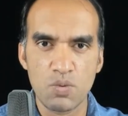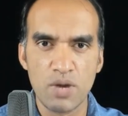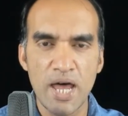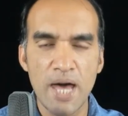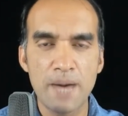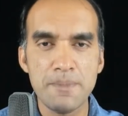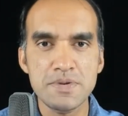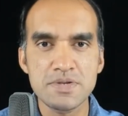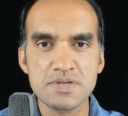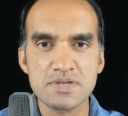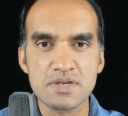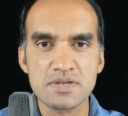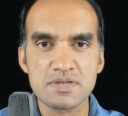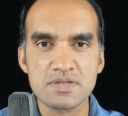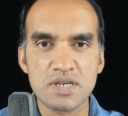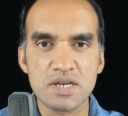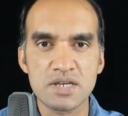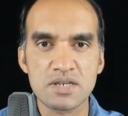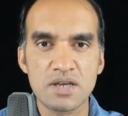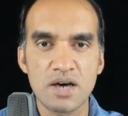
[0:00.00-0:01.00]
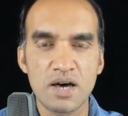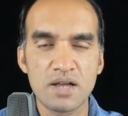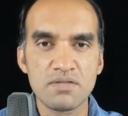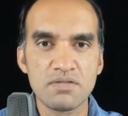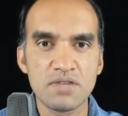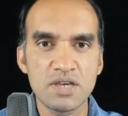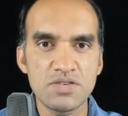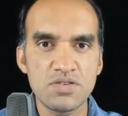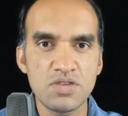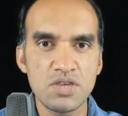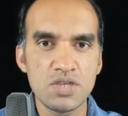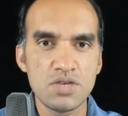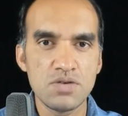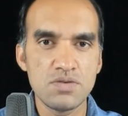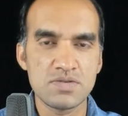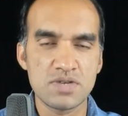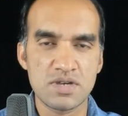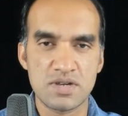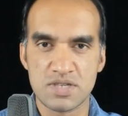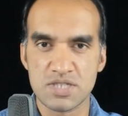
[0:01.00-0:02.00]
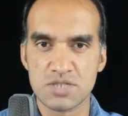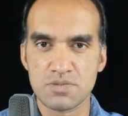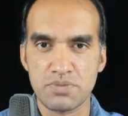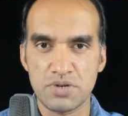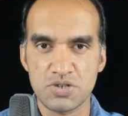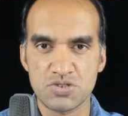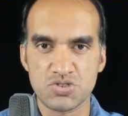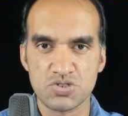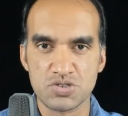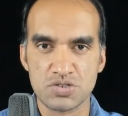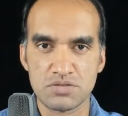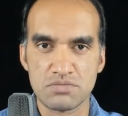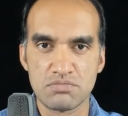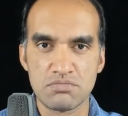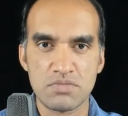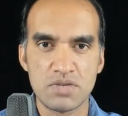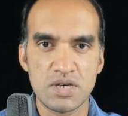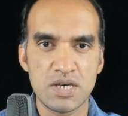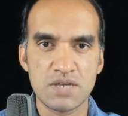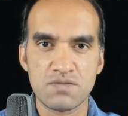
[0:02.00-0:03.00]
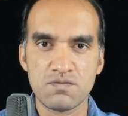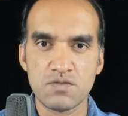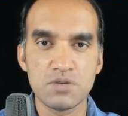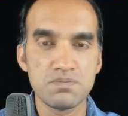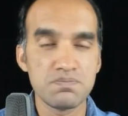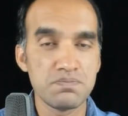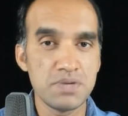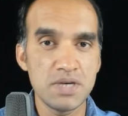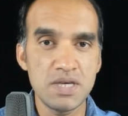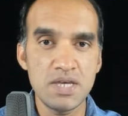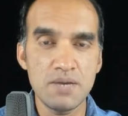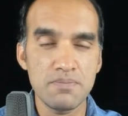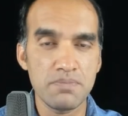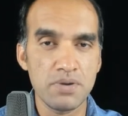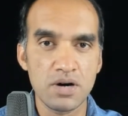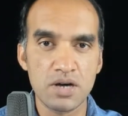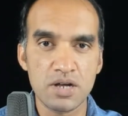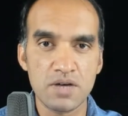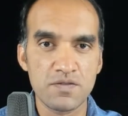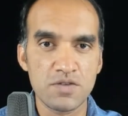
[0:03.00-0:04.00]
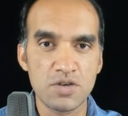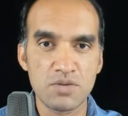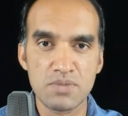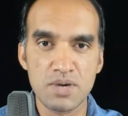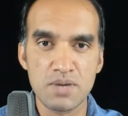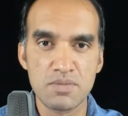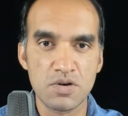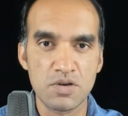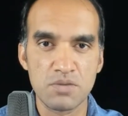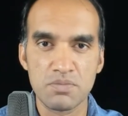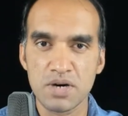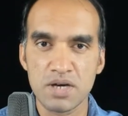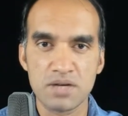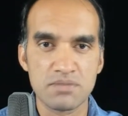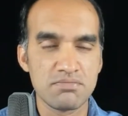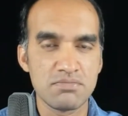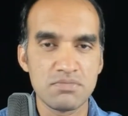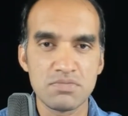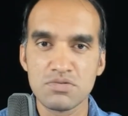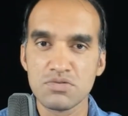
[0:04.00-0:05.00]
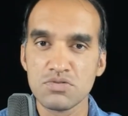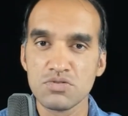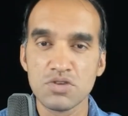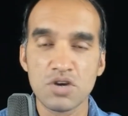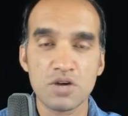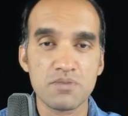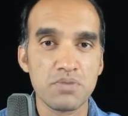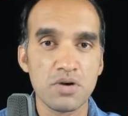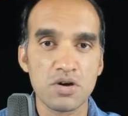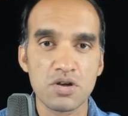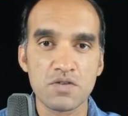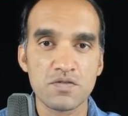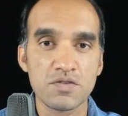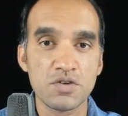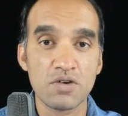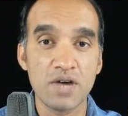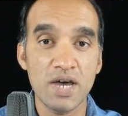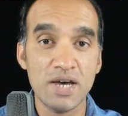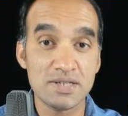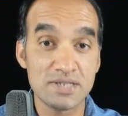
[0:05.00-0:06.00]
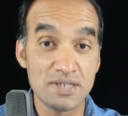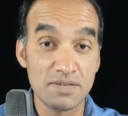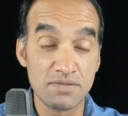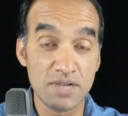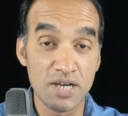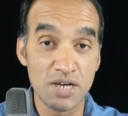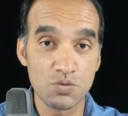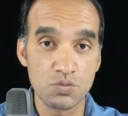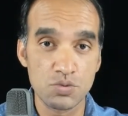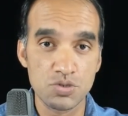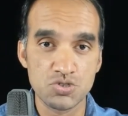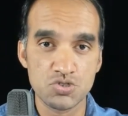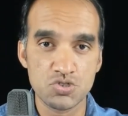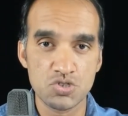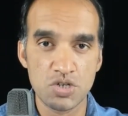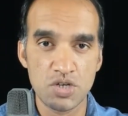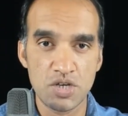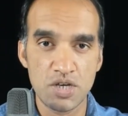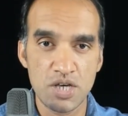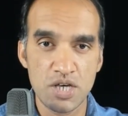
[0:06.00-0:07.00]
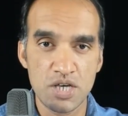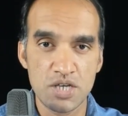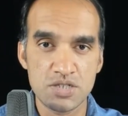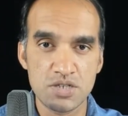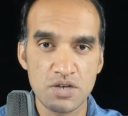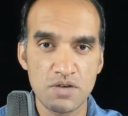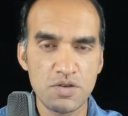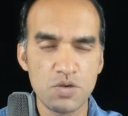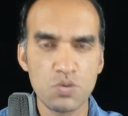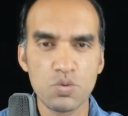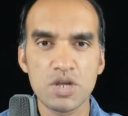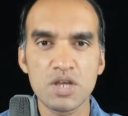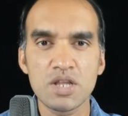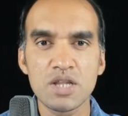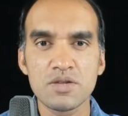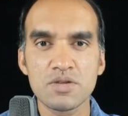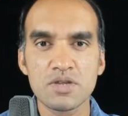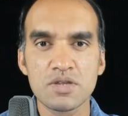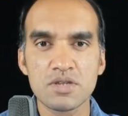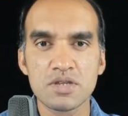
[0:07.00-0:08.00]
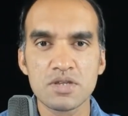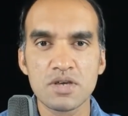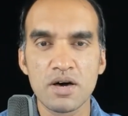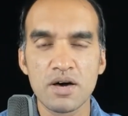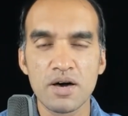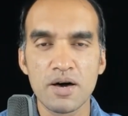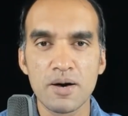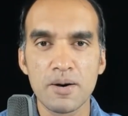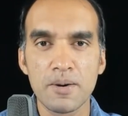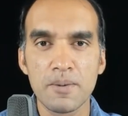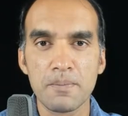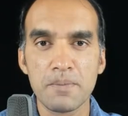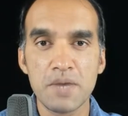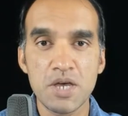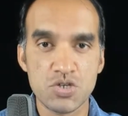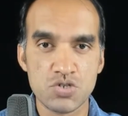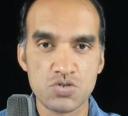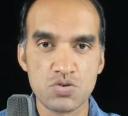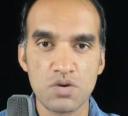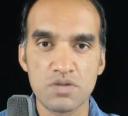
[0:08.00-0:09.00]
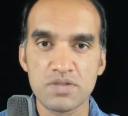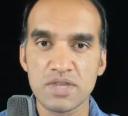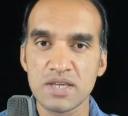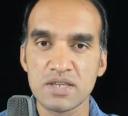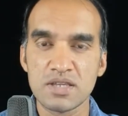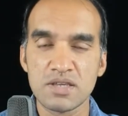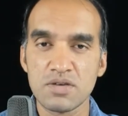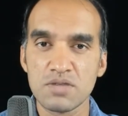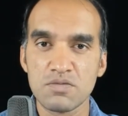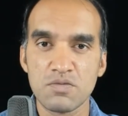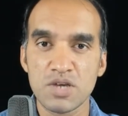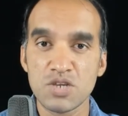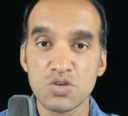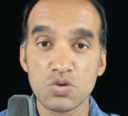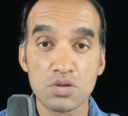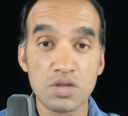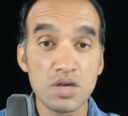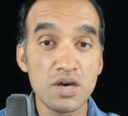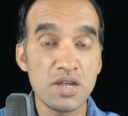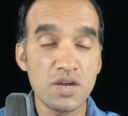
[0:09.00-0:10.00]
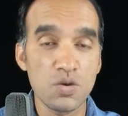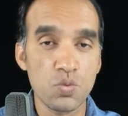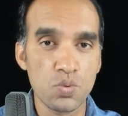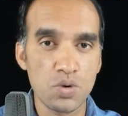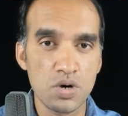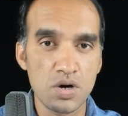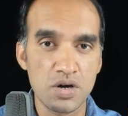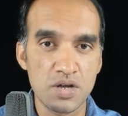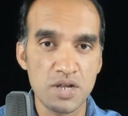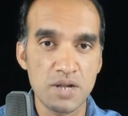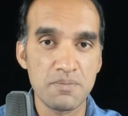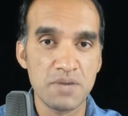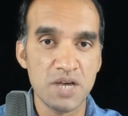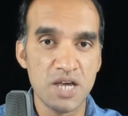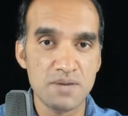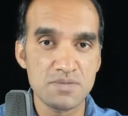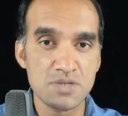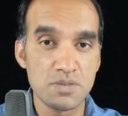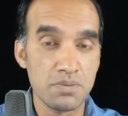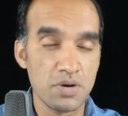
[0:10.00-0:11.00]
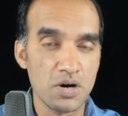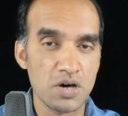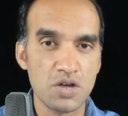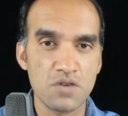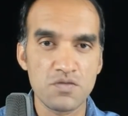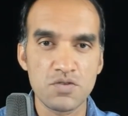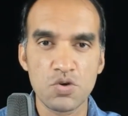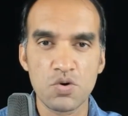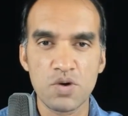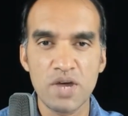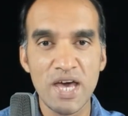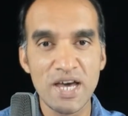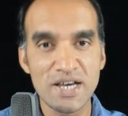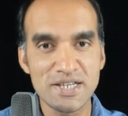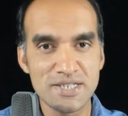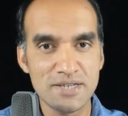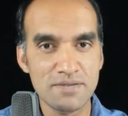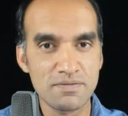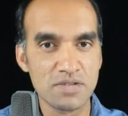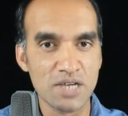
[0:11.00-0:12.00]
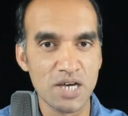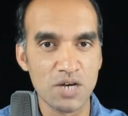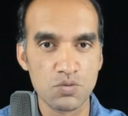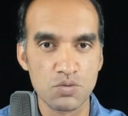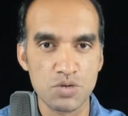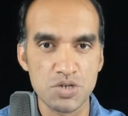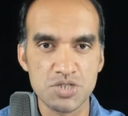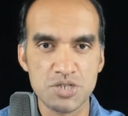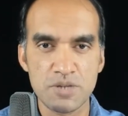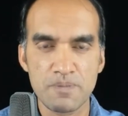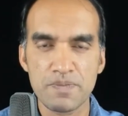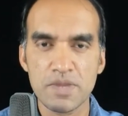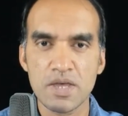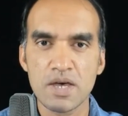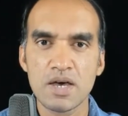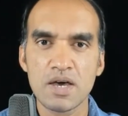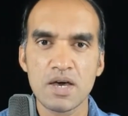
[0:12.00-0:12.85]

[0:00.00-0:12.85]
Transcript: What happens is that unless you use an expression, it would be a part of your memory, but not part of your active language. So if you want to make sure that when you learn a word, it becomes a part of your active language,